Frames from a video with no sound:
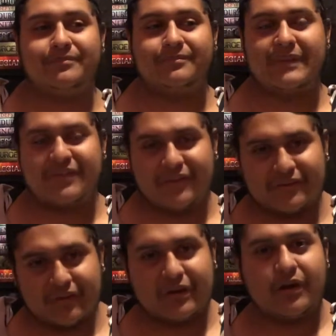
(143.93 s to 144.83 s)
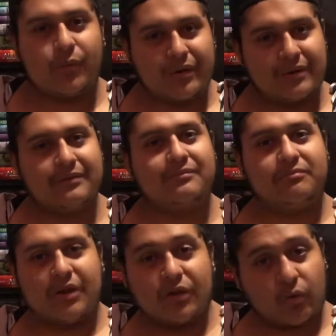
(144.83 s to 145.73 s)
things are going
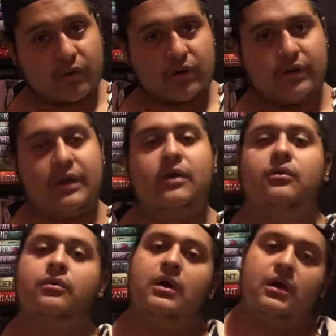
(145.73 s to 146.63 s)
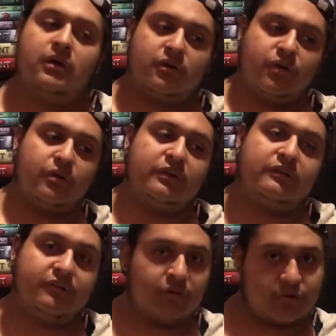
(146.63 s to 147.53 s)
in order now. Corona's
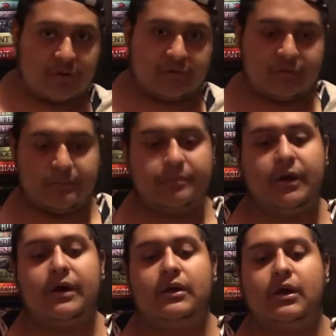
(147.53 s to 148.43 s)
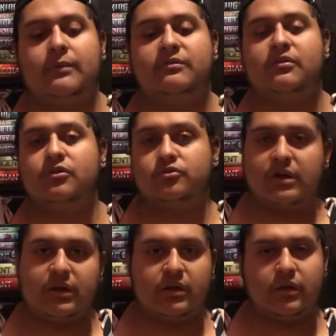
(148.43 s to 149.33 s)
still crazy, but I'm still
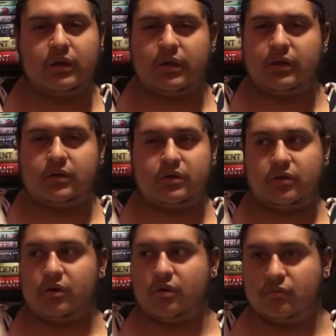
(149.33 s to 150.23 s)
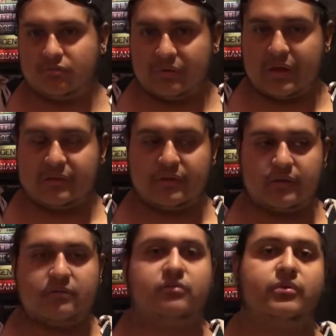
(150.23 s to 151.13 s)
trying to, like, you know, get
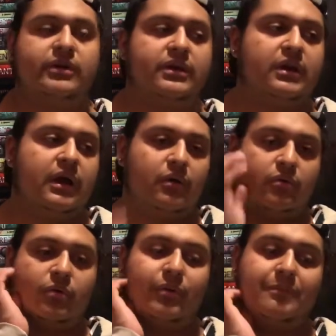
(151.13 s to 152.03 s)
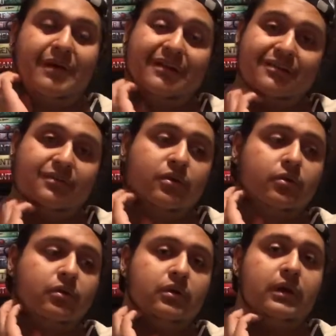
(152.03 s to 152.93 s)
things sorted out, going back to
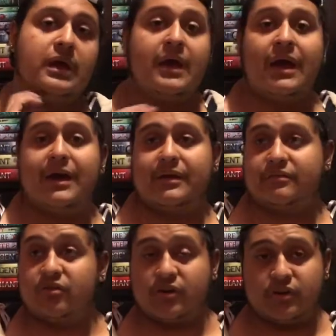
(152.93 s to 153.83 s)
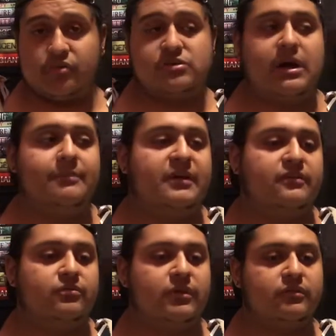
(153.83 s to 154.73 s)
school, I start a new job
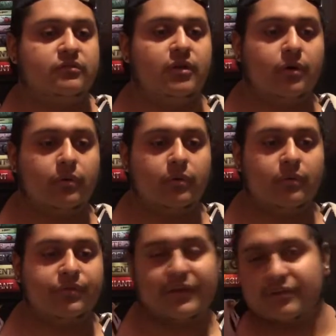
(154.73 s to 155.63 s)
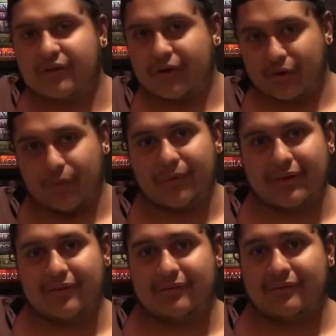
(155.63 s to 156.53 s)
next week, so things are going